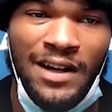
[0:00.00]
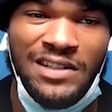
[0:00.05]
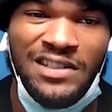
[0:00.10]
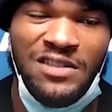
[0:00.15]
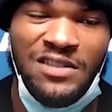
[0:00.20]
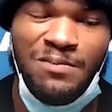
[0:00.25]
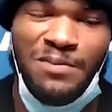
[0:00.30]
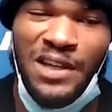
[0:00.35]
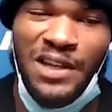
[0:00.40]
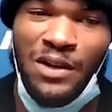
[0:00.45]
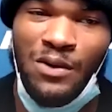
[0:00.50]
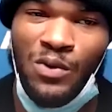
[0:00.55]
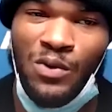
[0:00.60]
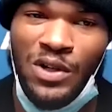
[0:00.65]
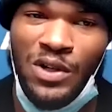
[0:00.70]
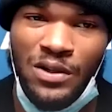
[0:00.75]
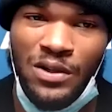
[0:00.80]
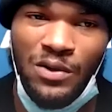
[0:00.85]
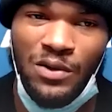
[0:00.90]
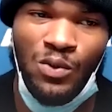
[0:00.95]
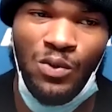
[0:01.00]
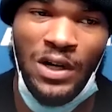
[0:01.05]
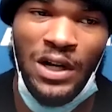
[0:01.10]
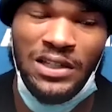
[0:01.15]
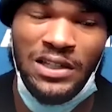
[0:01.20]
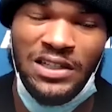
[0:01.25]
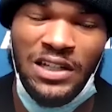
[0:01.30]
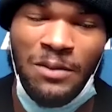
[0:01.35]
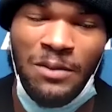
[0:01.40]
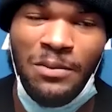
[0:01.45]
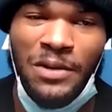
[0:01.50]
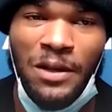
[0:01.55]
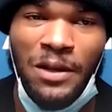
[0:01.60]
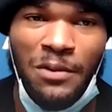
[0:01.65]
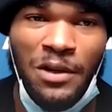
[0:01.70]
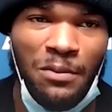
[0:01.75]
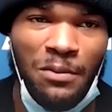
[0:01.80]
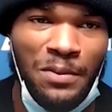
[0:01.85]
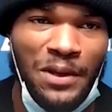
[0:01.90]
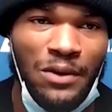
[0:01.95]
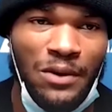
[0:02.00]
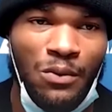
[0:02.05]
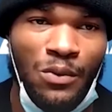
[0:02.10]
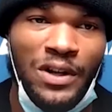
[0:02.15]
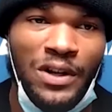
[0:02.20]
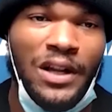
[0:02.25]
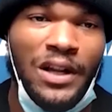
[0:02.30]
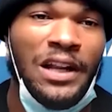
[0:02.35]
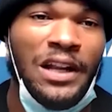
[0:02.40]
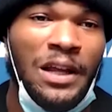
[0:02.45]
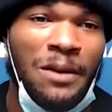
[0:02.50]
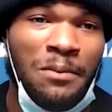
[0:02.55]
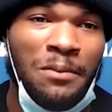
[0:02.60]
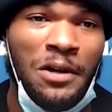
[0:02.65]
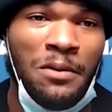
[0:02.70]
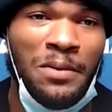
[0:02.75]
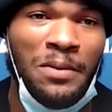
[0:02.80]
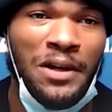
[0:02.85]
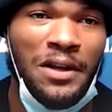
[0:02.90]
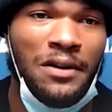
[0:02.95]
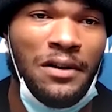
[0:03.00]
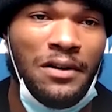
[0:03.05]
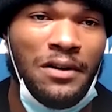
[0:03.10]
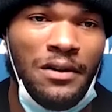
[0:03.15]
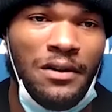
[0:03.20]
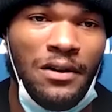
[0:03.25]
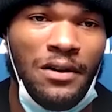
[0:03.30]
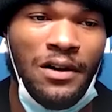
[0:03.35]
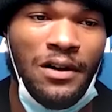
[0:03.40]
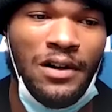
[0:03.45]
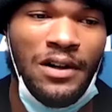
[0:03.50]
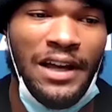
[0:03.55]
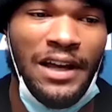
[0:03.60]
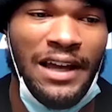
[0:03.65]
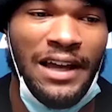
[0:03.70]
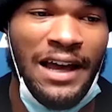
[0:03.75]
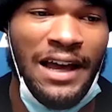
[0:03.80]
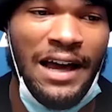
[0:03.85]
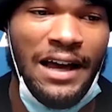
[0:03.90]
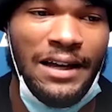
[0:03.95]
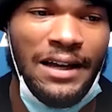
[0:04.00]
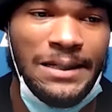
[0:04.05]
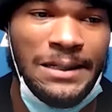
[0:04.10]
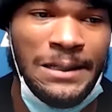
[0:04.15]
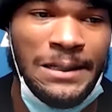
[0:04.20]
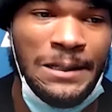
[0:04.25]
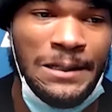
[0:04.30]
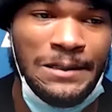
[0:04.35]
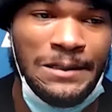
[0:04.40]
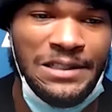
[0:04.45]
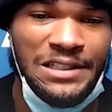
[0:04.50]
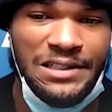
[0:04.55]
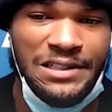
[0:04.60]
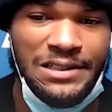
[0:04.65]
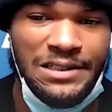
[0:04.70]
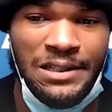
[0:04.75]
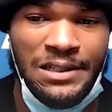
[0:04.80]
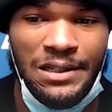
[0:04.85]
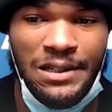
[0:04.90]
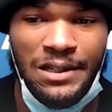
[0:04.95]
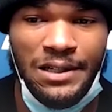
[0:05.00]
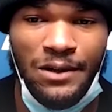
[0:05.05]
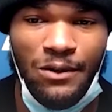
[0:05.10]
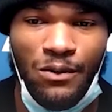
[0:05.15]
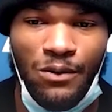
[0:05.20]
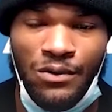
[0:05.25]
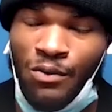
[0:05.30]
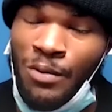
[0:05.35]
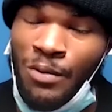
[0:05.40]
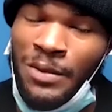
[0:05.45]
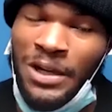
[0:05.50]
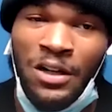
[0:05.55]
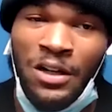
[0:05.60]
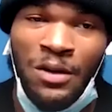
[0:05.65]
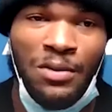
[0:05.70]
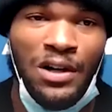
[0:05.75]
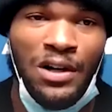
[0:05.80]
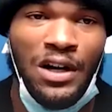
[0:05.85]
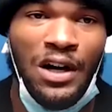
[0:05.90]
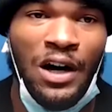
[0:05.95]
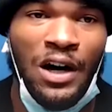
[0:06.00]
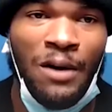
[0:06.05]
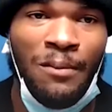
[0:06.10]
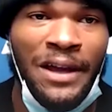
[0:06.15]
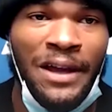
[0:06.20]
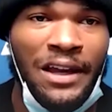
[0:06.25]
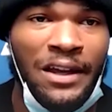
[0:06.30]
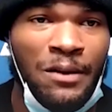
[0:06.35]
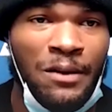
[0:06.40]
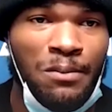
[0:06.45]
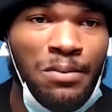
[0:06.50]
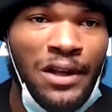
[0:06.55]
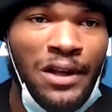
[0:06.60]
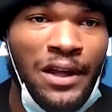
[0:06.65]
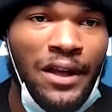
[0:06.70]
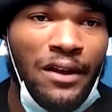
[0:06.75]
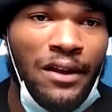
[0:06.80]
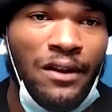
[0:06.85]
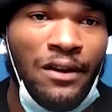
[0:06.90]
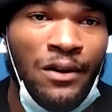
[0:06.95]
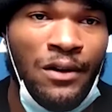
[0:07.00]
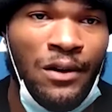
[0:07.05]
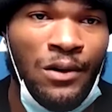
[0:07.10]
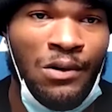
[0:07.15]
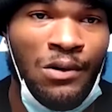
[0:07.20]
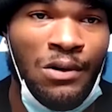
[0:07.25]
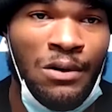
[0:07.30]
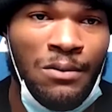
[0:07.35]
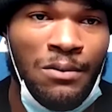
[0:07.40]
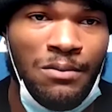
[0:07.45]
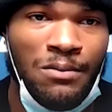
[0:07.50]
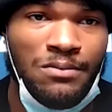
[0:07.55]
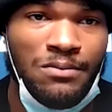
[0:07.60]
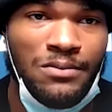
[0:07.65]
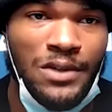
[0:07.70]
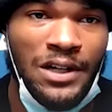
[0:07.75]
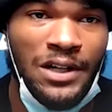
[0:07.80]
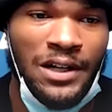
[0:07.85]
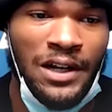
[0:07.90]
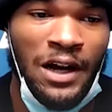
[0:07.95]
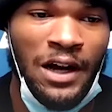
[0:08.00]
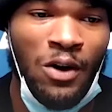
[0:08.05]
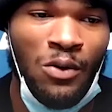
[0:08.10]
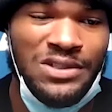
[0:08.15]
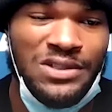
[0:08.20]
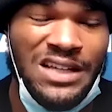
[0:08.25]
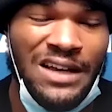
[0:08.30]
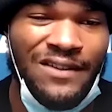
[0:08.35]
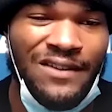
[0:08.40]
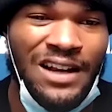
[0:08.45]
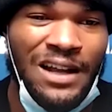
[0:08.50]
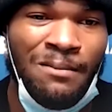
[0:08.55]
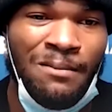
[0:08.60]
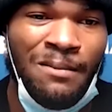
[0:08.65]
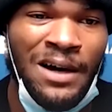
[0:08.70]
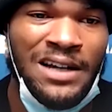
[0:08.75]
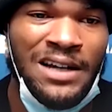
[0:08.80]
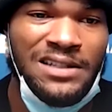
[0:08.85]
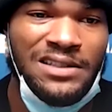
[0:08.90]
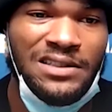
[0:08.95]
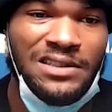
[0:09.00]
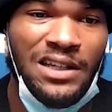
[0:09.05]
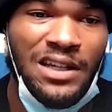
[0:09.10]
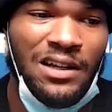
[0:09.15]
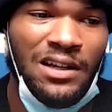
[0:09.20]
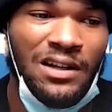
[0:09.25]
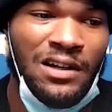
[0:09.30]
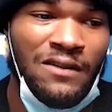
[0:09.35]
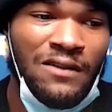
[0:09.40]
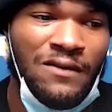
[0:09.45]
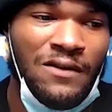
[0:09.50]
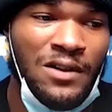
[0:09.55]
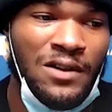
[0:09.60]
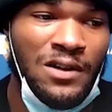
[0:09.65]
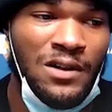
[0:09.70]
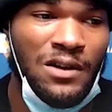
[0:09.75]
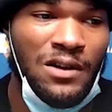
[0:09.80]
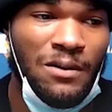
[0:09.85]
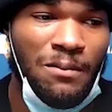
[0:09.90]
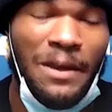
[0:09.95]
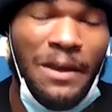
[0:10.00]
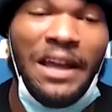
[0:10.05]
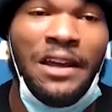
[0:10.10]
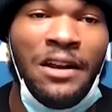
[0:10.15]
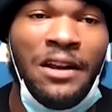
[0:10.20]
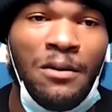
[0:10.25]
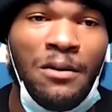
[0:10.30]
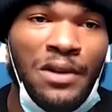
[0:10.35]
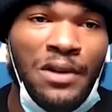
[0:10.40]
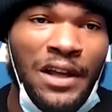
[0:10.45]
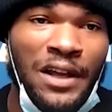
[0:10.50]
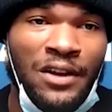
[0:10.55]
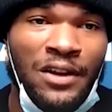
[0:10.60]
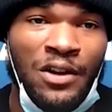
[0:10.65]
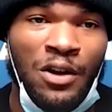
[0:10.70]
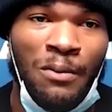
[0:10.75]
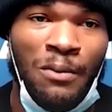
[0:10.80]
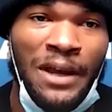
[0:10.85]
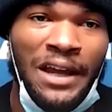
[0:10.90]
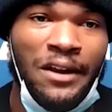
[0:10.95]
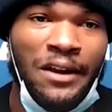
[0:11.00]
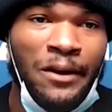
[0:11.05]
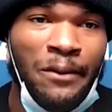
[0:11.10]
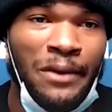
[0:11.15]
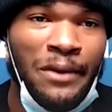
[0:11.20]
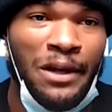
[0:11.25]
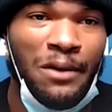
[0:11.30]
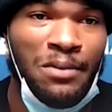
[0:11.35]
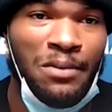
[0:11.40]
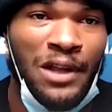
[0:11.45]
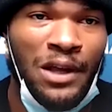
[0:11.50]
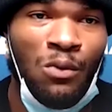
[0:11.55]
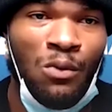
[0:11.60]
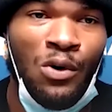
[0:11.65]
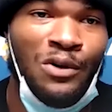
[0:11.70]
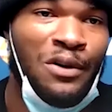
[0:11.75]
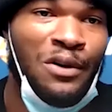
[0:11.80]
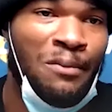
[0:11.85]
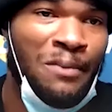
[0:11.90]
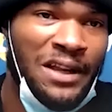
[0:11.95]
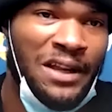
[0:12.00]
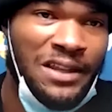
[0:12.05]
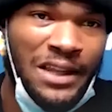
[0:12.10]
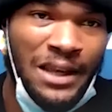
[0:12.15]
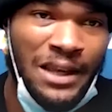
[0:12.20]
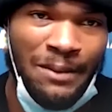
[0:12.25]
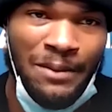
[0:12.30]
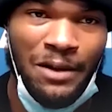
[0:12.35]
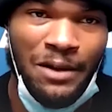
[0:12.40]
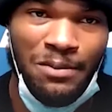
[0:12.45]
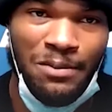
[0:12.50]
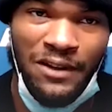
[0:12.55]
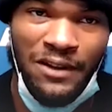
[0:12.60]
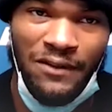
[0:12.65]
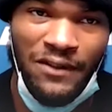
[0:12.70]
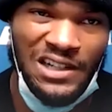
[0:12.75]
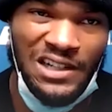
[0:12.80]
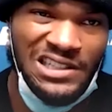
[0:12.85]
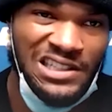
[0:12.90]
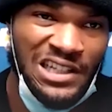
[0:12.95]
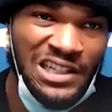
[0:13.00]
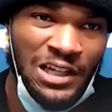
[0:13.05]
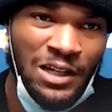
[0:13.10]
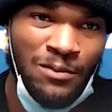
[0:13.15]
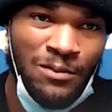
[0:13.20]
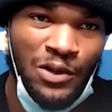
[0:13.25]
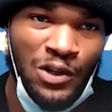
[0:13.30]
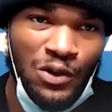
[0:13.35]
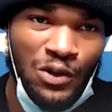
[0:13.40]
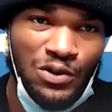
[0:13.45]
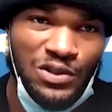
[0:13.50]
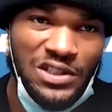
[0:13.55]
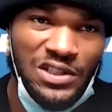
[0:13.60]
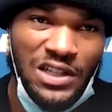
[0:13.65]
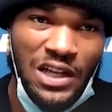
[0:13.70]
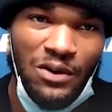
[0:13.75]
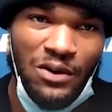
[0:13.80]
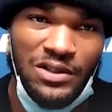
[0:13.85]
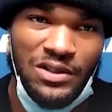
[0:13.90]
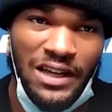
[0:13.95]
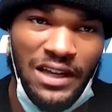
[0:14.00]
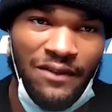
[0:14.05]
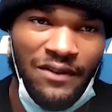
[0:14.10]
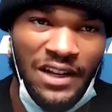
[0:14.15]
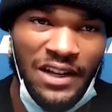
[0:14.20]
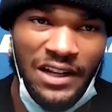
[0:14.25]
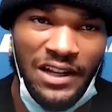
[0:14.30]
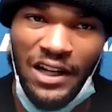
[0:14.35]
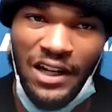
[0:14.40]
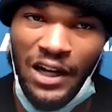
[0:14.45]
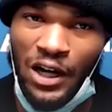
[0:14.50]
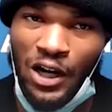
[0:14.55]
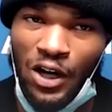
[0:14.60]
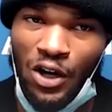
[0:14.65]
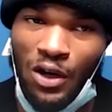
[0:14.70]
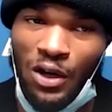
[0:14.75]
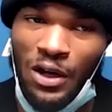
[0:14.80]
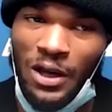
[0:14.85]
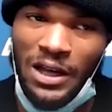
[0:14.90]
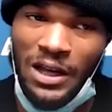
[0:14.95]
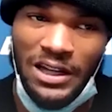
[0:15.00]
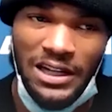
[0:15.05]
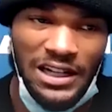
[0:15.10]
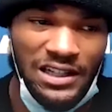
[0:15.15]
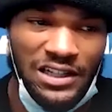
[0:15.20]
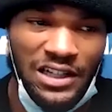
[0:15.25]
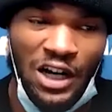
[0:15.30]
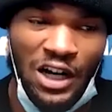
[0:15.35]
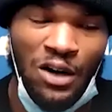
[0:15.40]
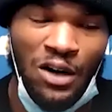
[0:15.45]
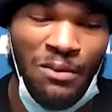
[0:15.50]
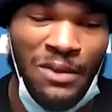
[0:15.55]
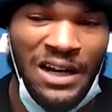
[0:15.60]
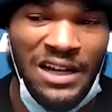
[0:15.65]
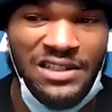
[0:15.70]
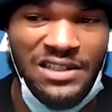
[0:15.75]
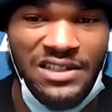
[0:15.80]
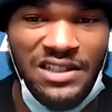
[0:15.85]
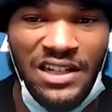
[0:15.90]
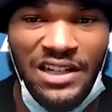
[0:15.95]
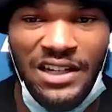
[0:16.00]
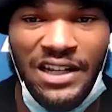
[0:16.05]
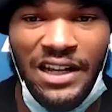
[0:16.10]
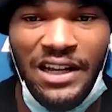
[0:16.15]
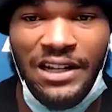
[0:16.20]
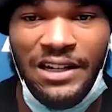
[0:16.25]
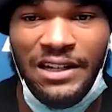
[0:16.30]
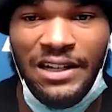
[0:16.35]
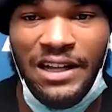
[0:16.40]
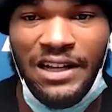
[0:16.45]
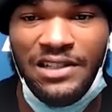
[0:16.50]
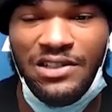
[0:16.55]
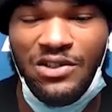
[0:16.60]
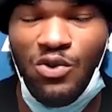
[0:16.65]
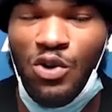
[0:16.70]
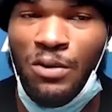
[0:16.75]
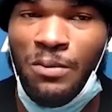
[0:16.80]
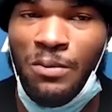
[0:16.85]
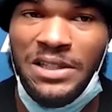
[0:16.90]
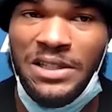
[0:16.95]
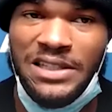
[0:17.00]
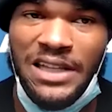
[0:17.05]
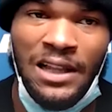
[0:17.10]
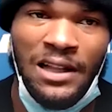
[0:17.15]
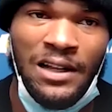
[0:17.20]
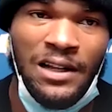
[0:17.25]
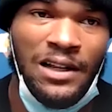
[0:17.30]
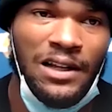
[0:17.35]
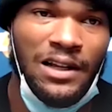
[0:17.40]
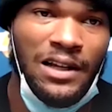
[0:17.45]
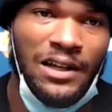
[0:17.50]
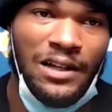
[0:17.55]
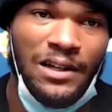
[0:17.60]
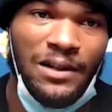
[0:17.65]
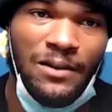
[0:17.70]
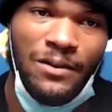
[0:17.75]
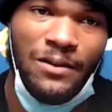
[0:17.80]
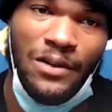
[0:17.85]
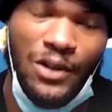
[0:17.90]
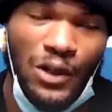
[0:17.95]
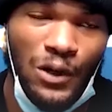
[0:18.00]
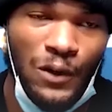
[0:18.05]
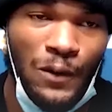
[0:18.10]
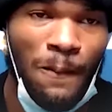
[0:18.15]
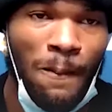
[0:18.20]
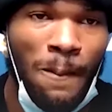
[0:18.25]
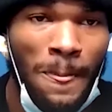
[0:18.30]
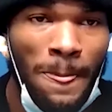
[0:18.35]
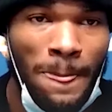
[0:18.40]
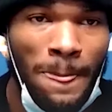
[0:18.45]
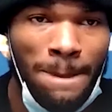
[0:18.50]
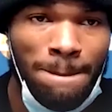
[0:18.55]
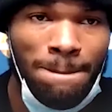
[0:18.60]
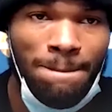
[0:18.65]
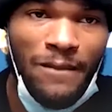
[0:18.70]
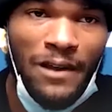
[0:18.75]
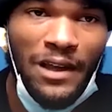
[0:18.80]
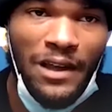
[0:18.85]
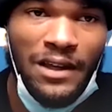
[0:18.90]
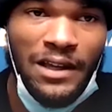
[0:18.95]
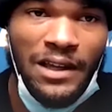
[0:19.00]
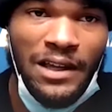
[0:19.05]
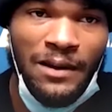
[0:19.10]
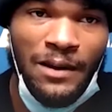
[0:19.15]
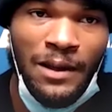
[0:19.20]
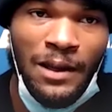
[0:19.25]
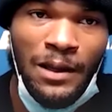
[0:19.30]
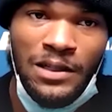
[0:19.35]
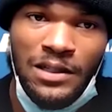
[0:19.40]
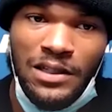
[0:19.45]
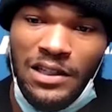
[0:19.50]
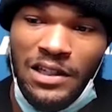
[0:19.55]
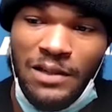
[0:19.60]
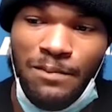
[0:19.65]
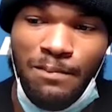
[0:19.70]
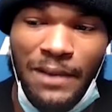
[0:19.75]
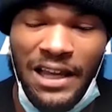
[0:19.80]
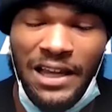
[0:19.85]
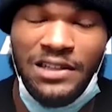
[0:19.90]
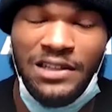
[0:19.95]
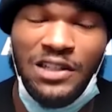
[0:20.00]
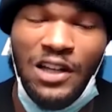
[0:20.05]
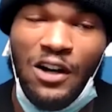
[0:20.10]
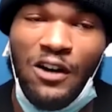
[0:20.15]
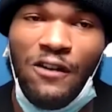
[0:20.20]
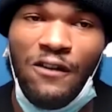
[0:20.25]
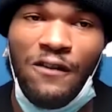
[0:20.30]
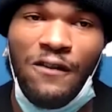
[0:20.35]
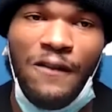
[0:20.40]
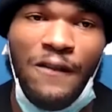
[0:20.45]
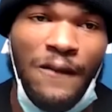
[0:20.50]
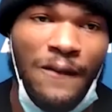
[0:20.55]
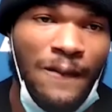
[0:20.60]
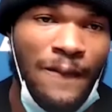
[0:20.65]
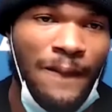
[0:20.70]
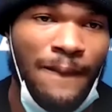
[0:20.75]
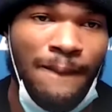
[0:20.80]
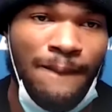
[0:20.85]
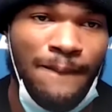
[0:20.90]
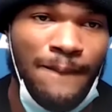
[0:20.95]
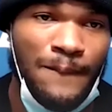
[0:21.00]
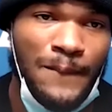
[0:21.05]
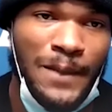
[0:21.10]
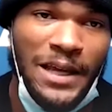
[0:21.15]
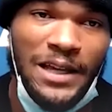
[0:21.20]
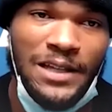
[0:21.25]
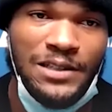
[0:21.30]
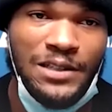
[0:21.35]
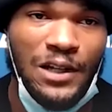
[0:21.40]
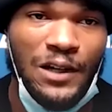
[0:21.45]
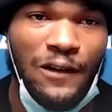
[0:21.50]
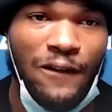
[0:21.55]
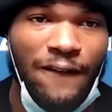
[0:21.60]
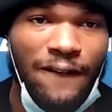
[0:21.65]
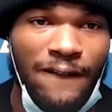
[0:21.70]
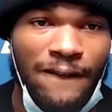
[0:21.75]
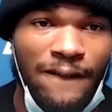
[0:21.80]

Just being with what our team need me to be when they need me to be, that guy. Just when my number called, making a play, and always having that mindset of making a play, making a big play, wanting to make that big play for the team, just always having that dog mindset, that score mentality, and it pays off. Pays off.